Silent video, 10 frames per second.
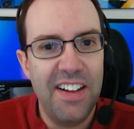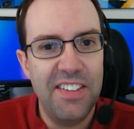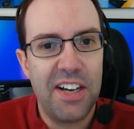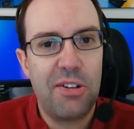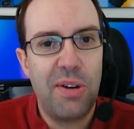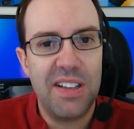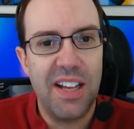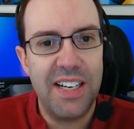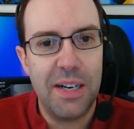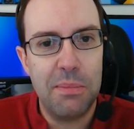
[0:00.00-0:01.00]
Not quite
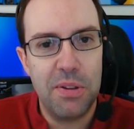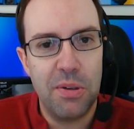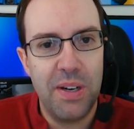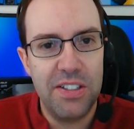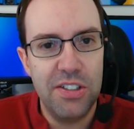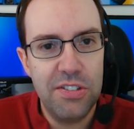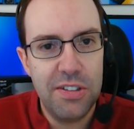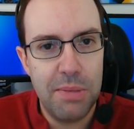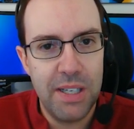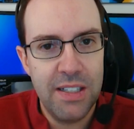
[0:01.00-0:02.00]
lining up with the way it
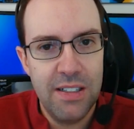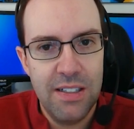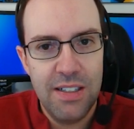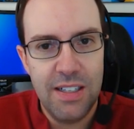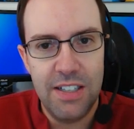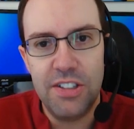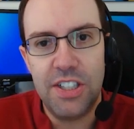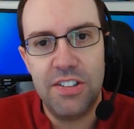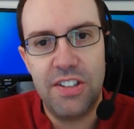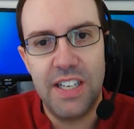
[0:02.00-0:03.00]
used to be. And you
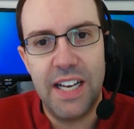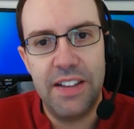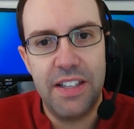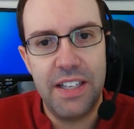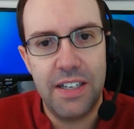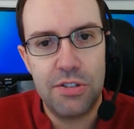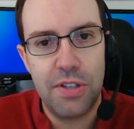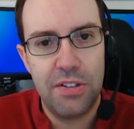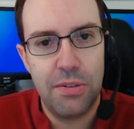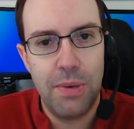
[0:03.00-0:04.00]
can see again the
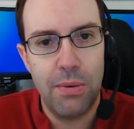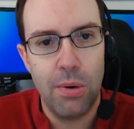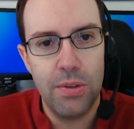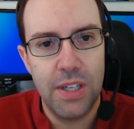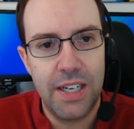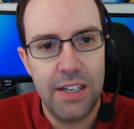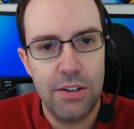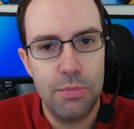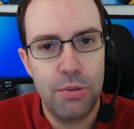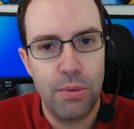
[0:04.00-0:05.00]
transitway road that kind
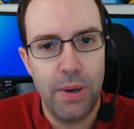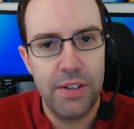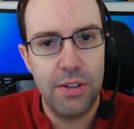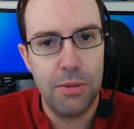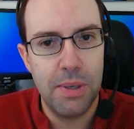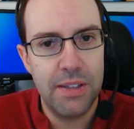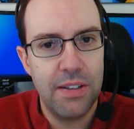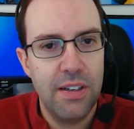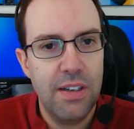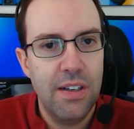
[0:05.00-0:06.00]
of loops around a little
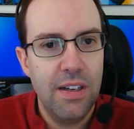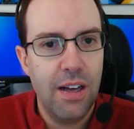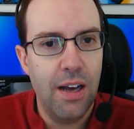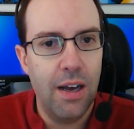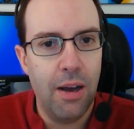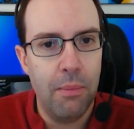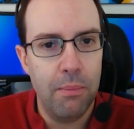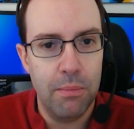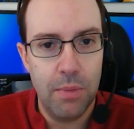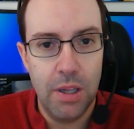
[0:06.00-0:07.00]
bit.
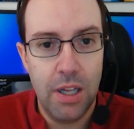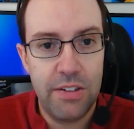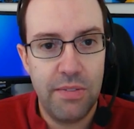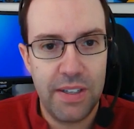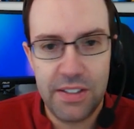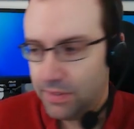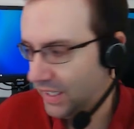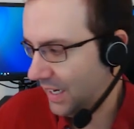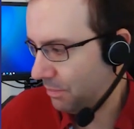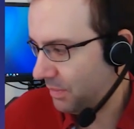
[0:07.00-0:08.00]
Lots of
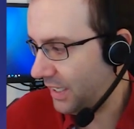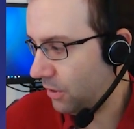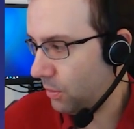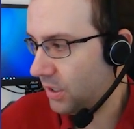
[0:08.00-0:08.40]
activity happening here.